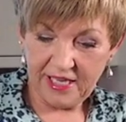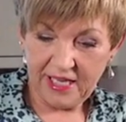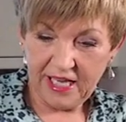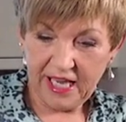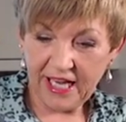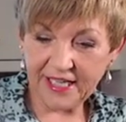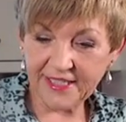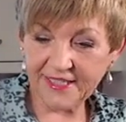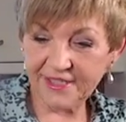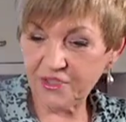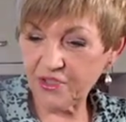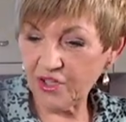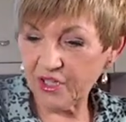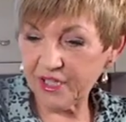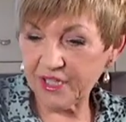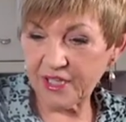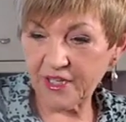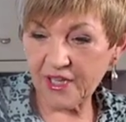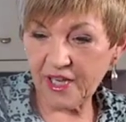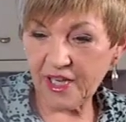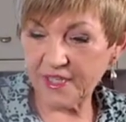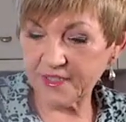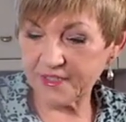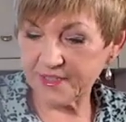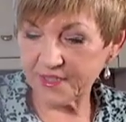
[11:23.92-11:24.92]
It's not
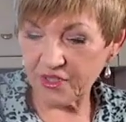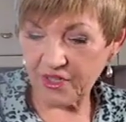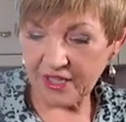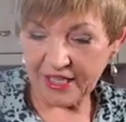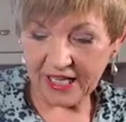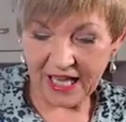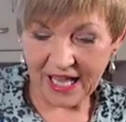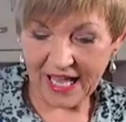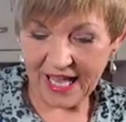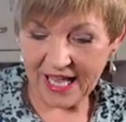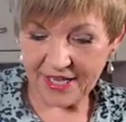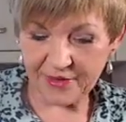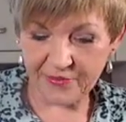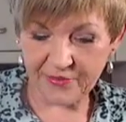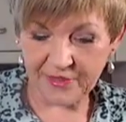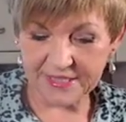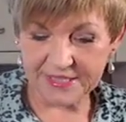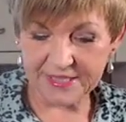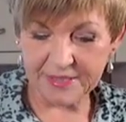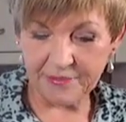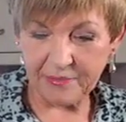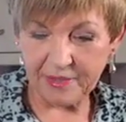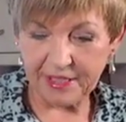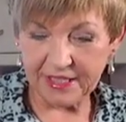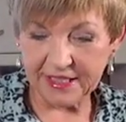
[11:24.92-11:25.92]
a hard
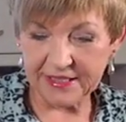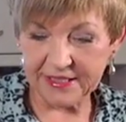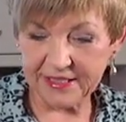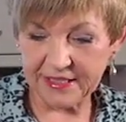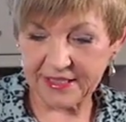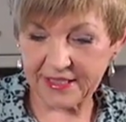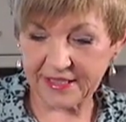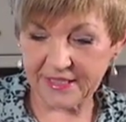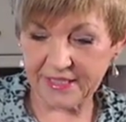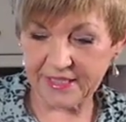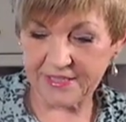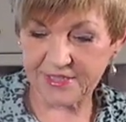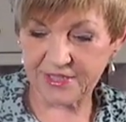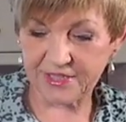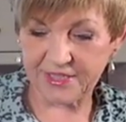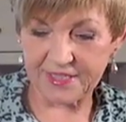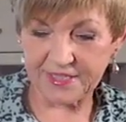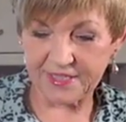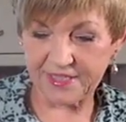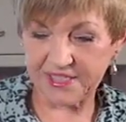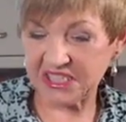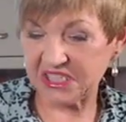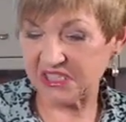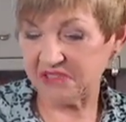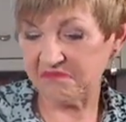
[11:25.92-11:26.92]
recipe, is it? It's
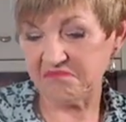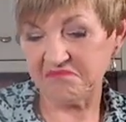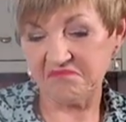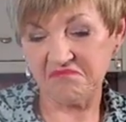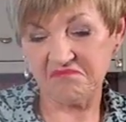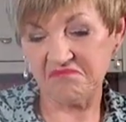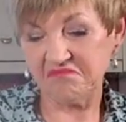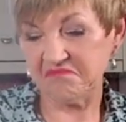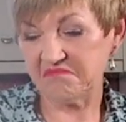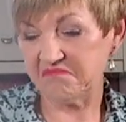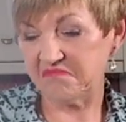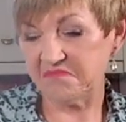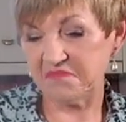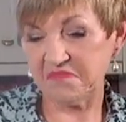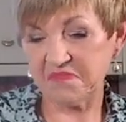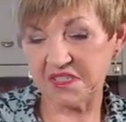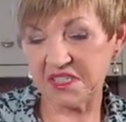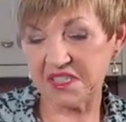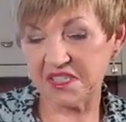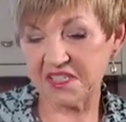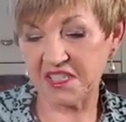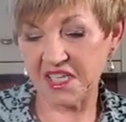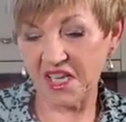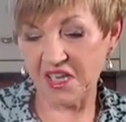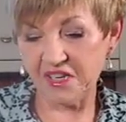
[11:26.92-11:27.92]
just
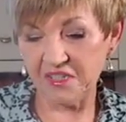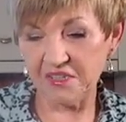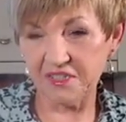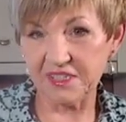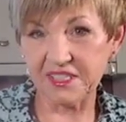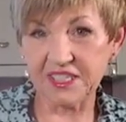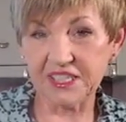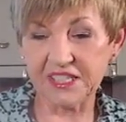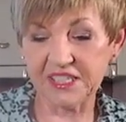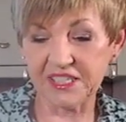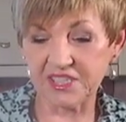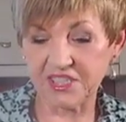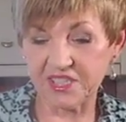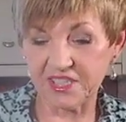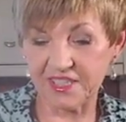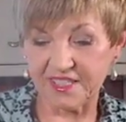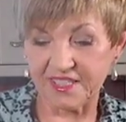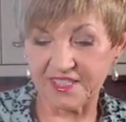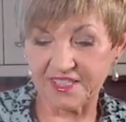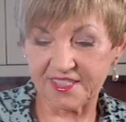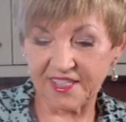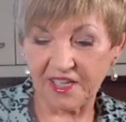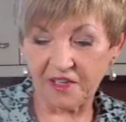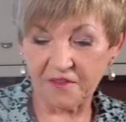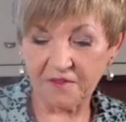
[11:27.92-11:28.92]
so delicious
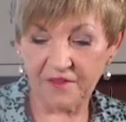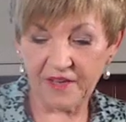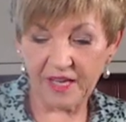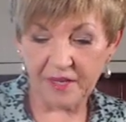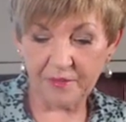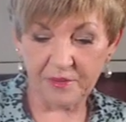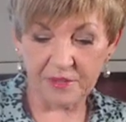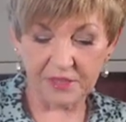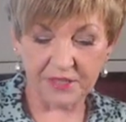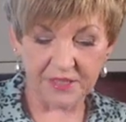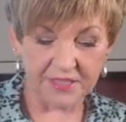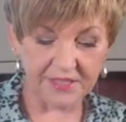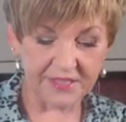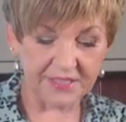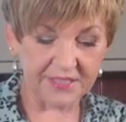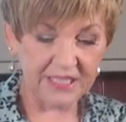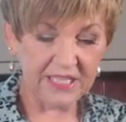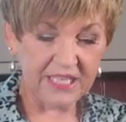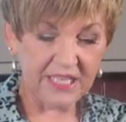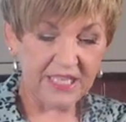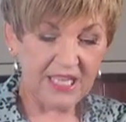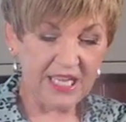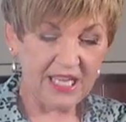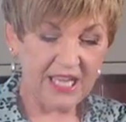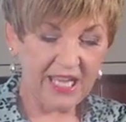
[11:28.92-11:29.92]
and so fabulous,
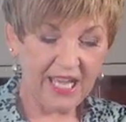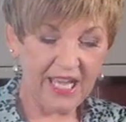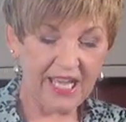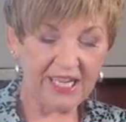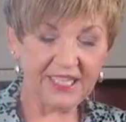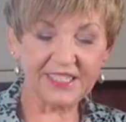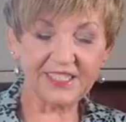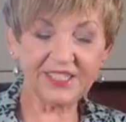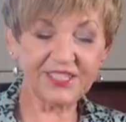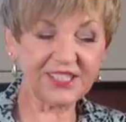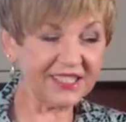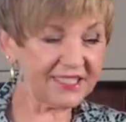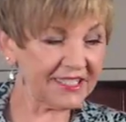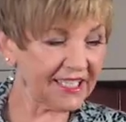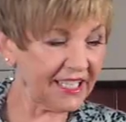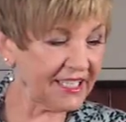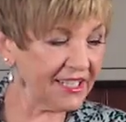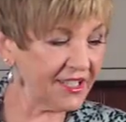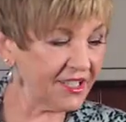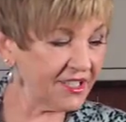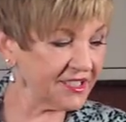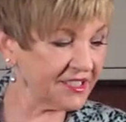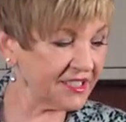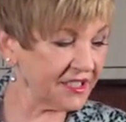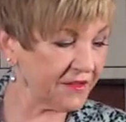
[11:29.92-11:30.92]
and it's just a
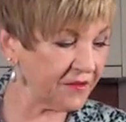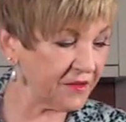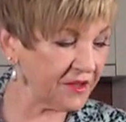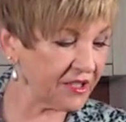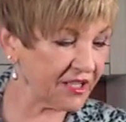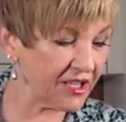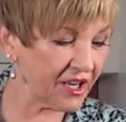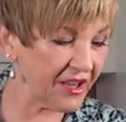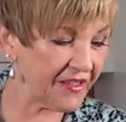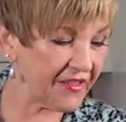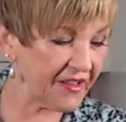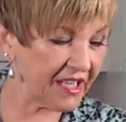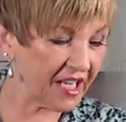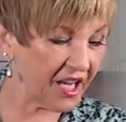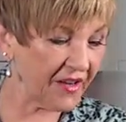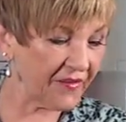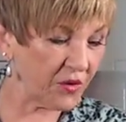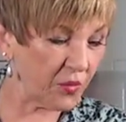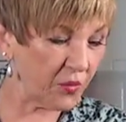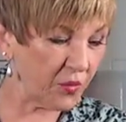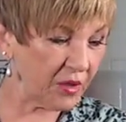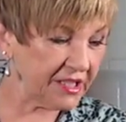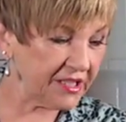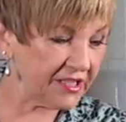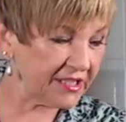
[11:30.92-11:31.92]
little different. And I think over
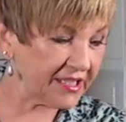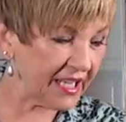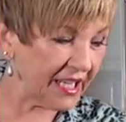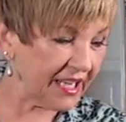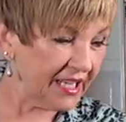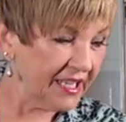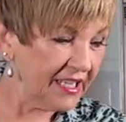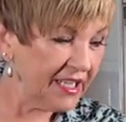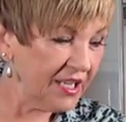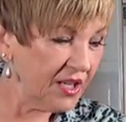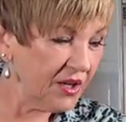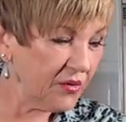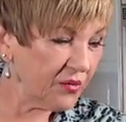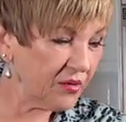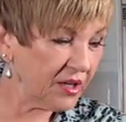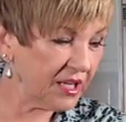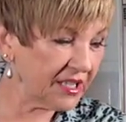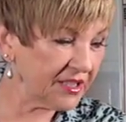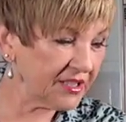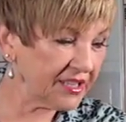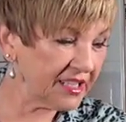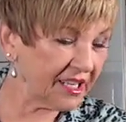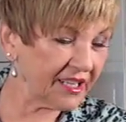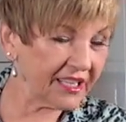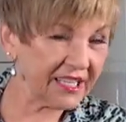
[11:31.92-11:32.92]
winter we
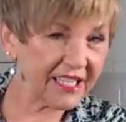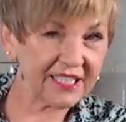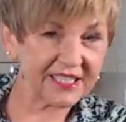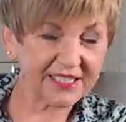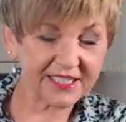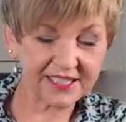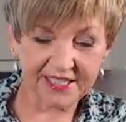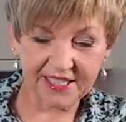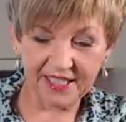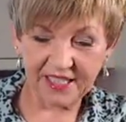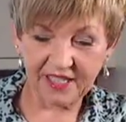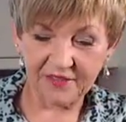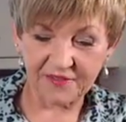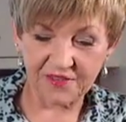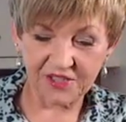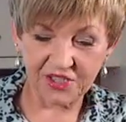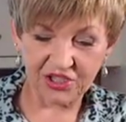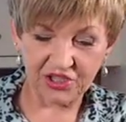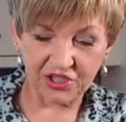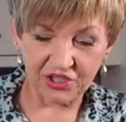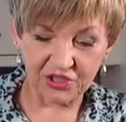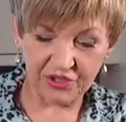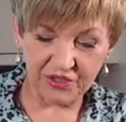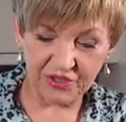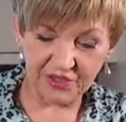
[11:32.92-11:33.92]
get sick of
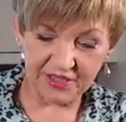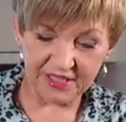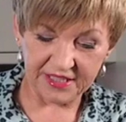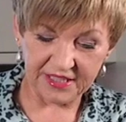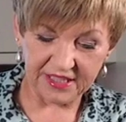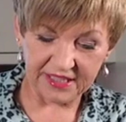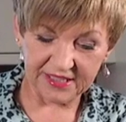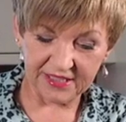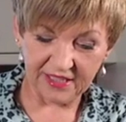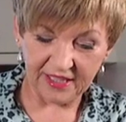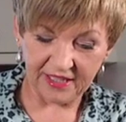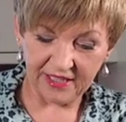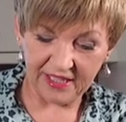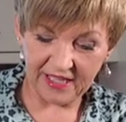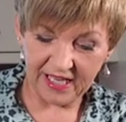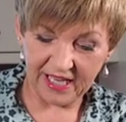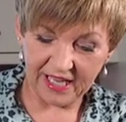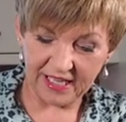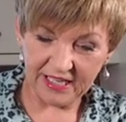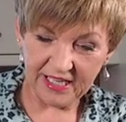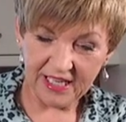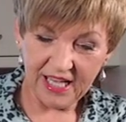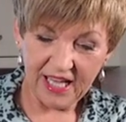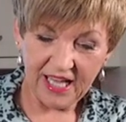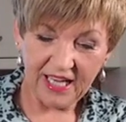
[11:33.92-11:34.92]
stews and things like
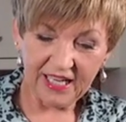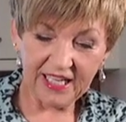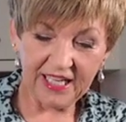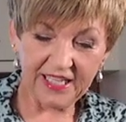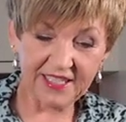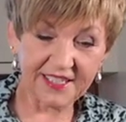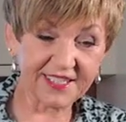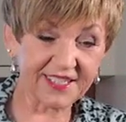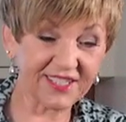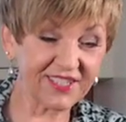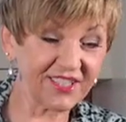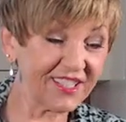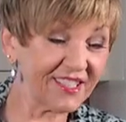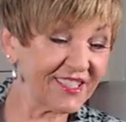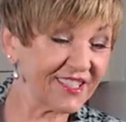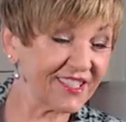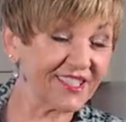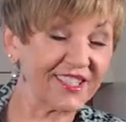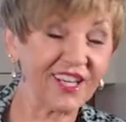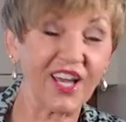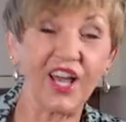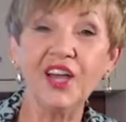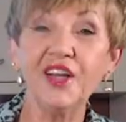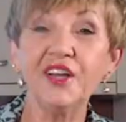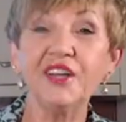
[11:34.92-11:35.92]
that. Let's just
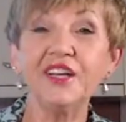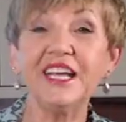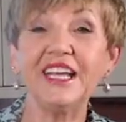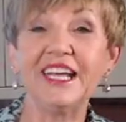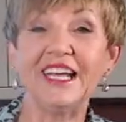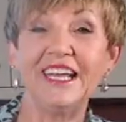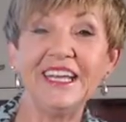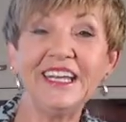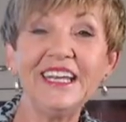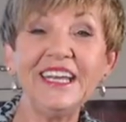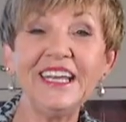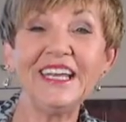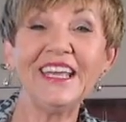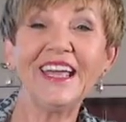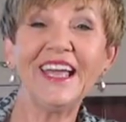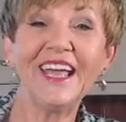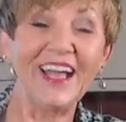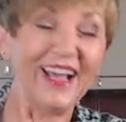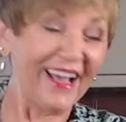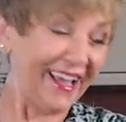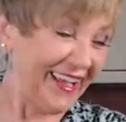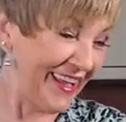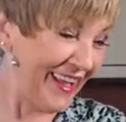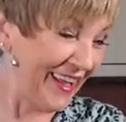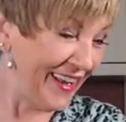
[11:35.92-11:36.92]
go to
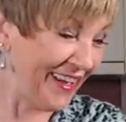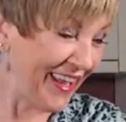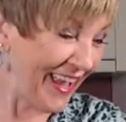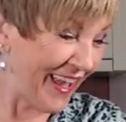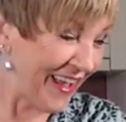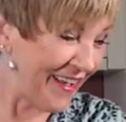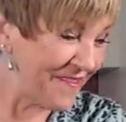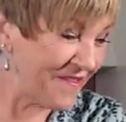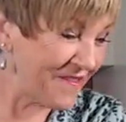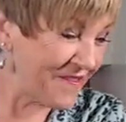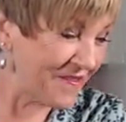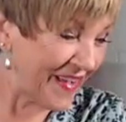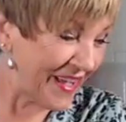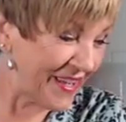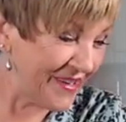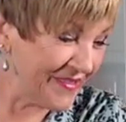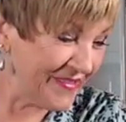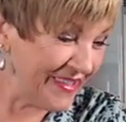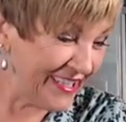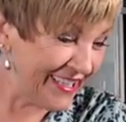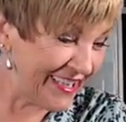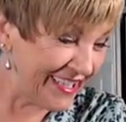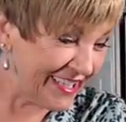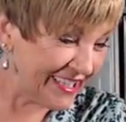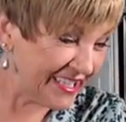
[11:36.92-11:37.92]
India and have fun
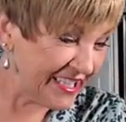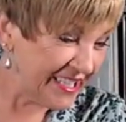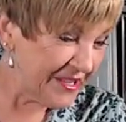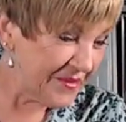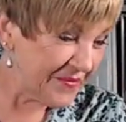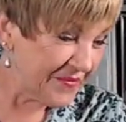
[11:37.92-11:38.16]
with it.